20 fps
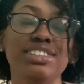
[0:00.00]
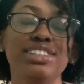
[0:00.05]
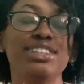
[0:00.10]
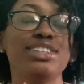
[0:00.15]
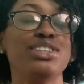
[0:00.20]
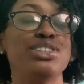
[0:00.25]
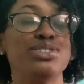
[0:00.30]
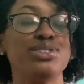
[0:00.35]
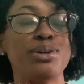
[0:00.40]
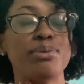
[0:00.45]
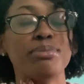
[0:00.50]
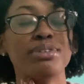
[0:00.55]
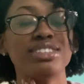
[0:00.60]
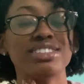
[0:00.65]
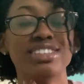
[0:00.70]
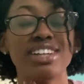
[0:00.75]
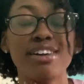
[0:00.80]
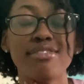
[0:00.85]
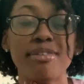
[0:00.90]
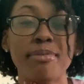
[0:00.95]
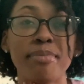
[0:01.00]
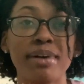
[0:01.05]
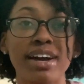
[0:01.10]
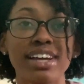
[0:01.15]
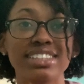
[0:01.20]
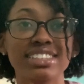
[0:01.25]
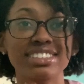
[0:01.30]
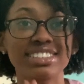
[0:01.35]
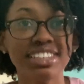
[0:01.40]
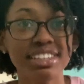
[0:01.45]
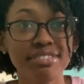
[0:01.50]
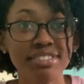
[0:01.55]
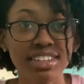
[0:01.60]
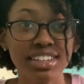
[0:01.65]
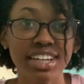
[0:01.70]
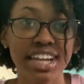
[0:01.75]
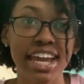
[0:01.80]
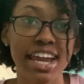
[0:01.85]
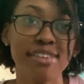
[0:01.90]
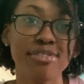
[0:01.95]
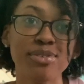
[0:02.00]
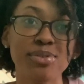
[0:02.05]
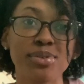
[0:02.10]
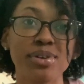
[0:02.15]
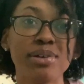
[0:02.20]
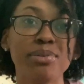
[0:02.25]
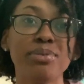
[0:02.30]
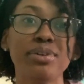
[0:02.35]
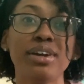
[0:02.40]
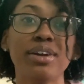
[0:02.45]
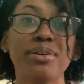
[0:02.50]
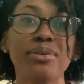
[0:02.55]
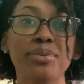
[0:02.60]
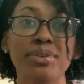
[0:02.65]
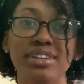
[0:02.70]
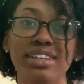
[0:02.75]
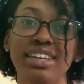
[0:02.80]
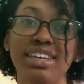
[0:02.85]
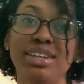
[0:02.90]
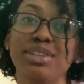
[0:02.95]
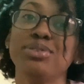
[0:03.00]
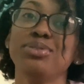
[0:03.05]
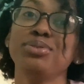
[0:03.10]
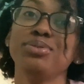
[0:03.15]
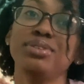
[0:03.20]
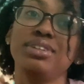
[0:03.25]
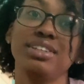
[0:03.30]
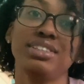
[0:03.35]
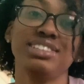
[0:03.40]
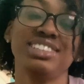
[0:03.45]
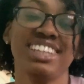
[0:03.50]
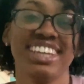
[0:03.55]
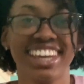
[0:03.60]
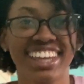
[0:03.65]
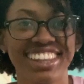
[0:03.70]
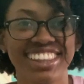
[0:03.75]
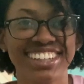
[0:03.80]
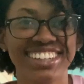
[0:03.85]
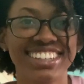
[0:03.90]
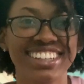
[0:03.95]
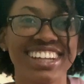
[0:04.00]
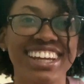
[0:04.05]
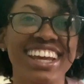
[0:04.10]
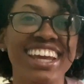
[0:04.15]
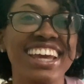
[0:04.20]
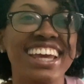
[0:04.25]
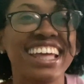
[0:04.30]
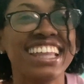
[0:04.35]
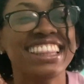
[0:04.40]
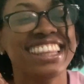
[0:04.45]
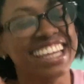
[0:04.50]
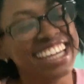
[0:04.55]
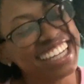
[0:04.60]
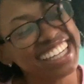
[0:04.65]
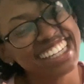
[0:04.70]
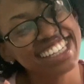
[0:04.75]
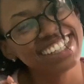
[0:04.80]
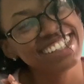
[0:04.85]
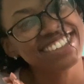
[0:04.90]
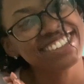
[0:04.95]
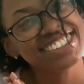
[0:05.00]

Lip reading: Sending so much love and positivity to everyone. We are going to get through this together. Thank you